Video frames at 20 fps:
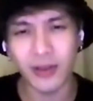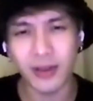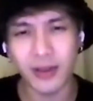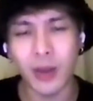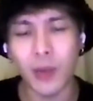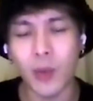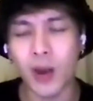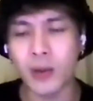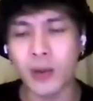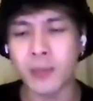
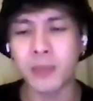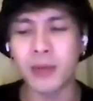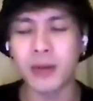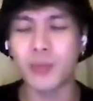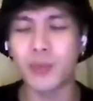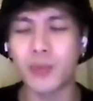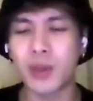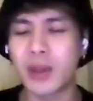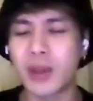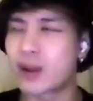I want to
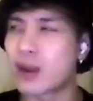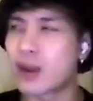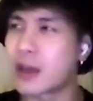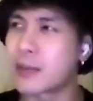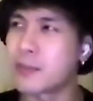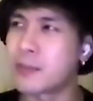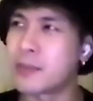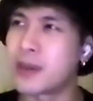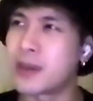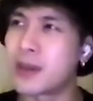we like
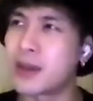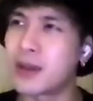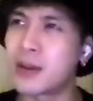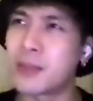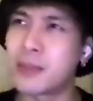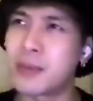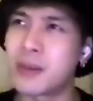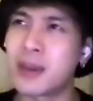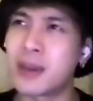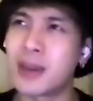me
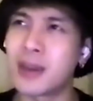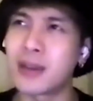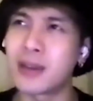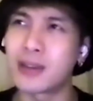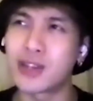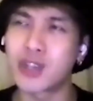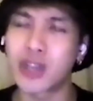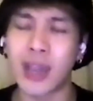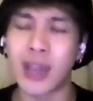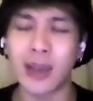
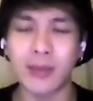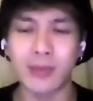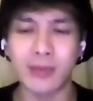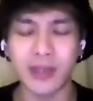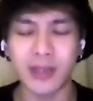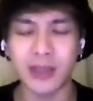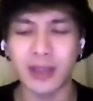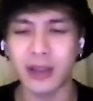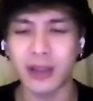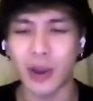and
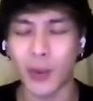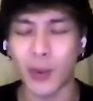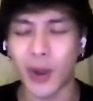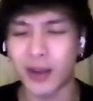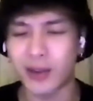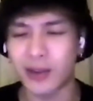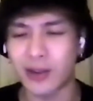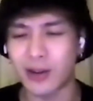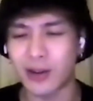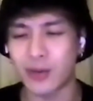James, the
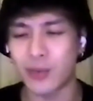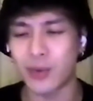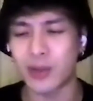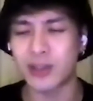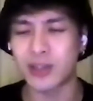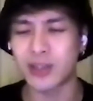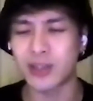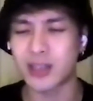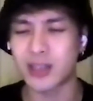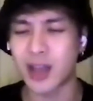director, we
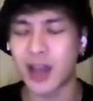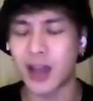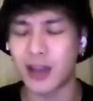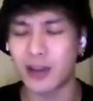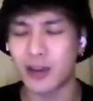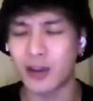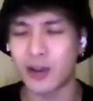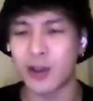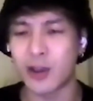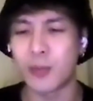just thought,
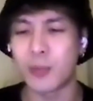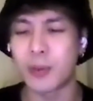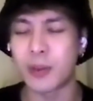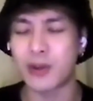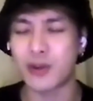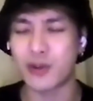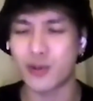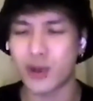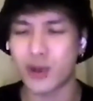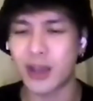it would be
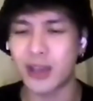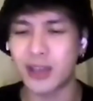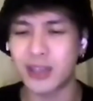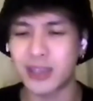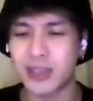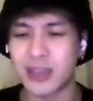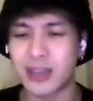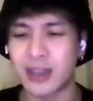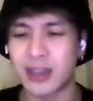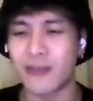
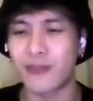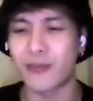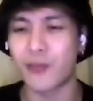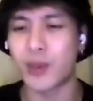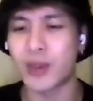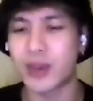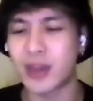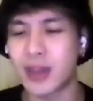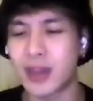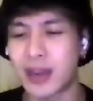crazy if
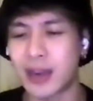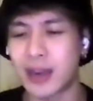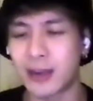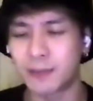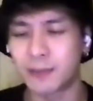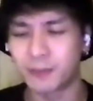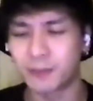we can